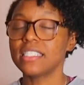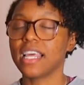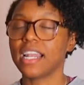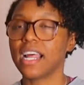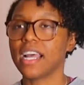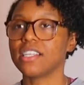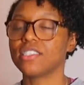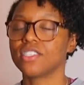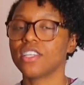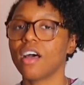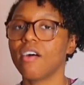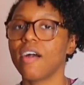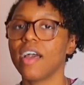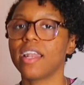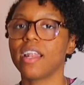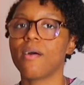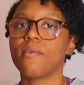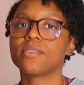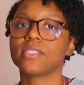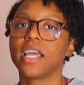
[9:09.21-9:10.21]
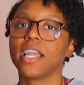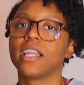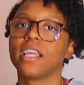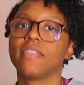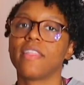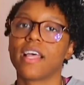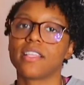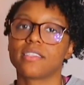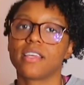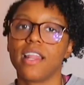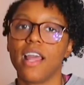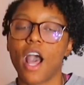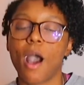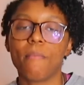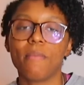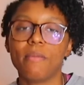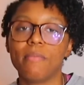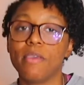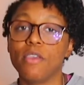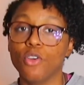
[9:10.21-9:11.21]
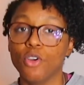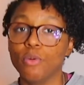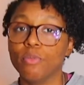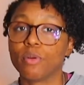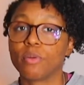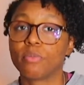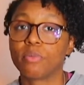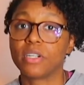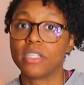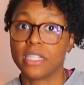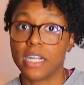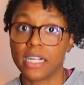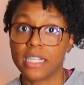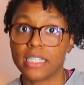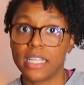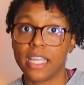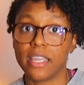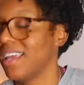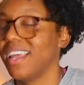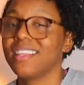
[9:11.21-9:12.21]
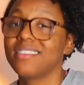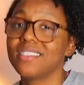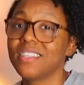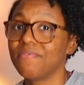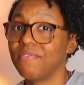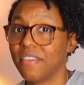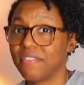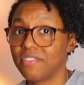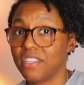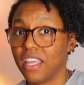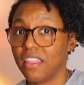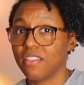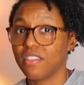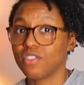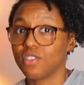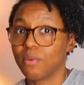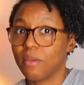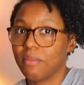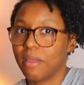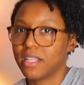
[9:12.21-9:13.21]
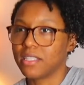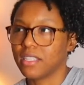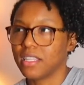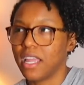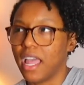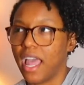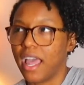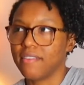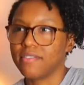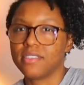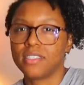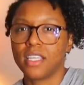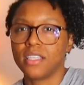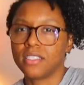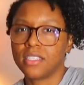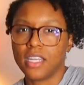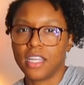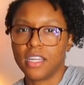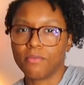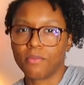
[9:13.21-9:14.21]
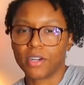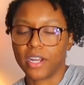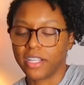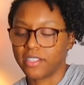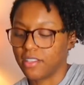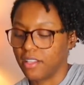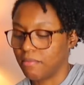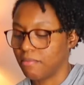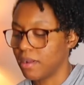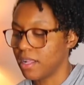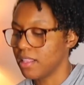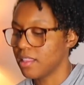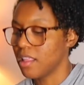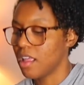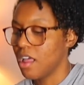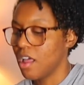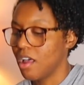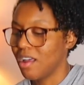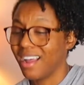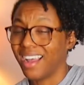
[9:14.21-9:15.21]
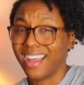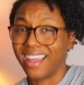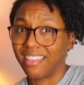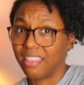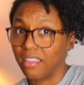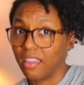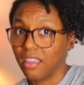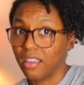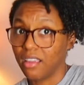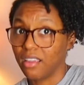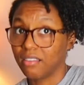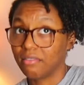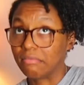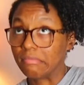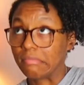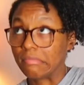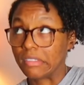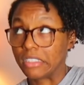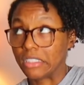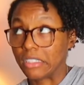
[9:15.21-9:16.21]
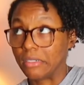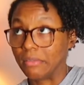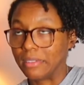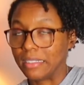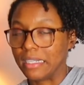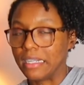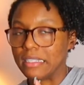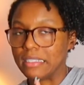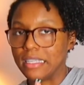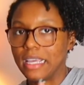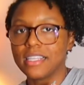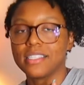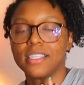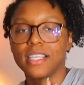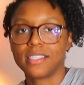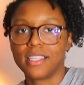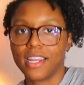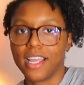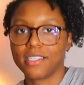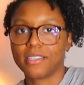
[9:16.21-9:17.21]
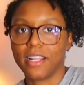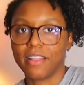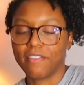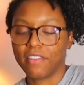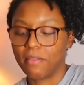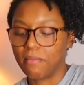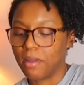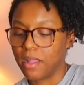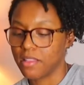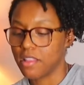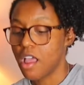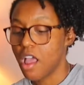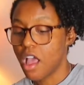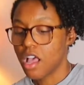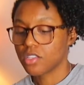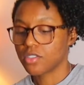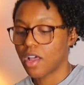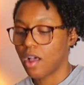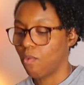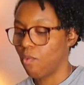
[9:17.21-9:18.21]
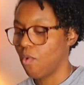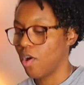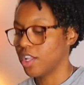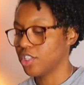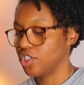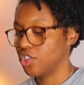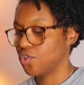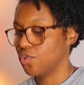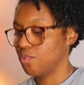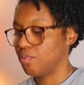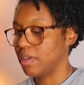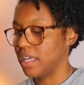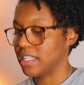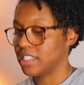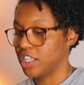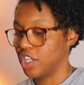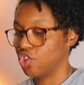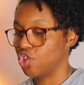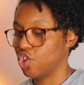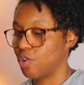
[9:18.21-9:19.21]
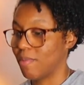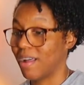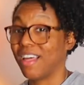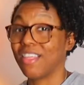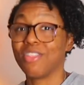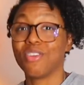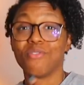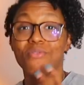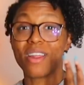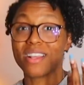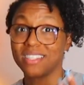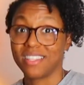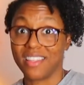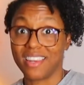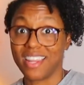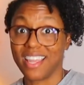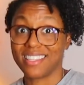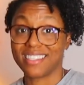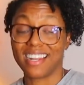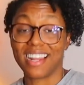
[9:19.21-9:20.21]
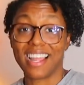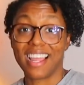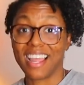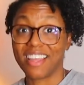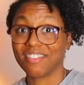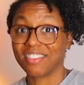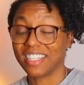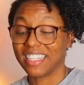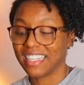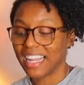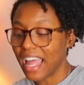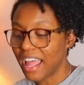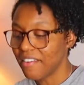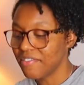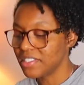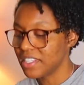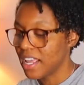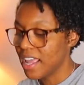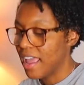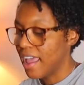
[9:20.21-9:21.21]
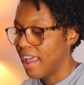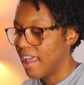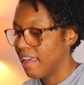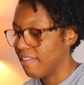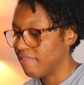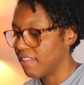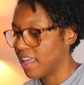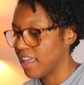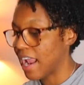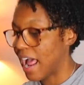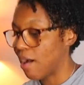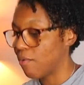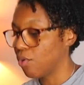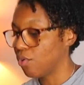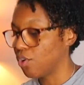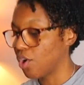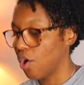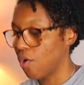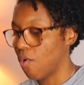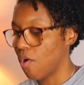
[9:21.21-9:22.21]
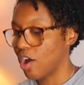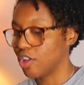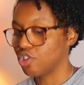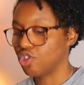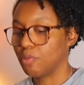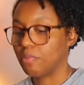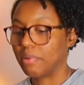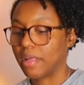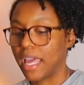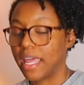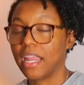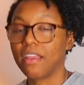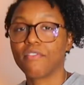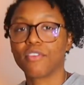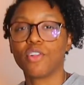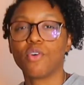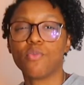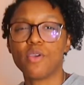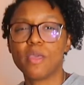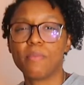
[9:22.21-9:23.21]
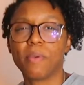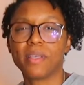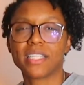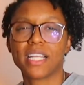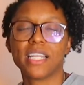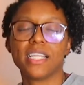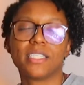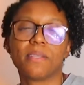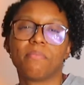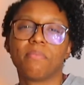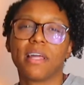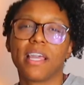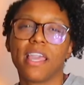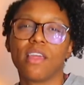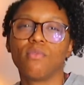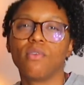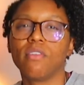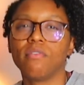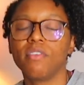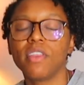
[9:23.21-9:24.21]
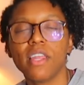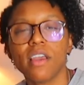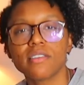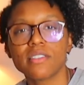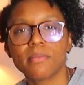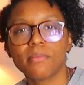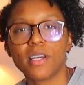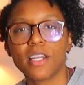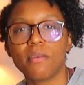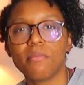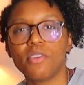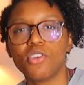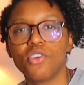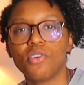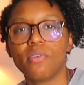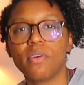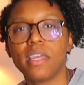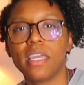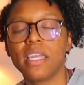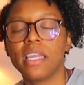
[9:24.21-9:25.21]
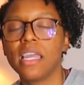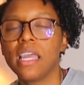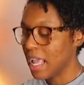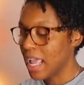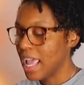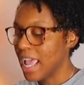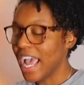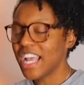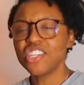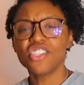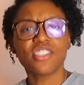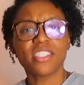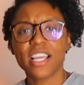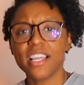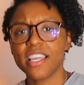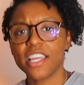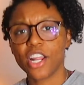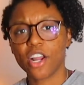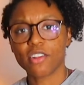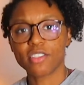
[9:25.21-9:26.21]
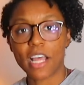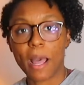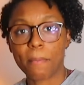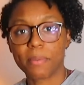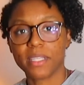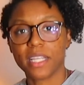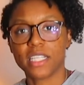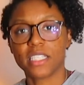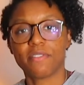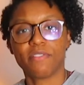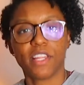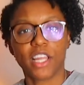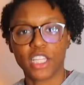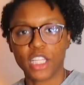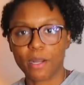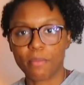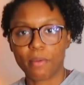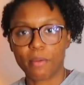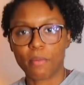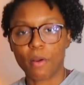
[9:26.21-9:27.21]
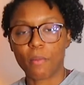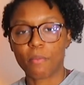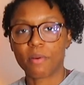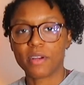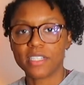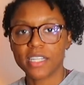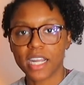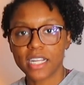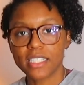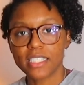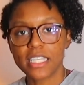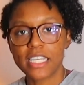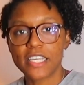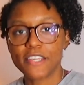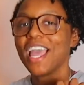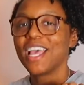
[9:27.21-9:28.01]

And I saw it and I was like, that's gonna help me be uber productive. It's the 15th, so we basically have 16 more days of the month. I think 31 days, yeah, 16 days left of the month. So I want to be intentional about the rest of the days that I have left. And then I will go on to planning for the week, because I need to plan what videos I'm gonna be doing. And just like getting on top of things, feeling a little bit more productive.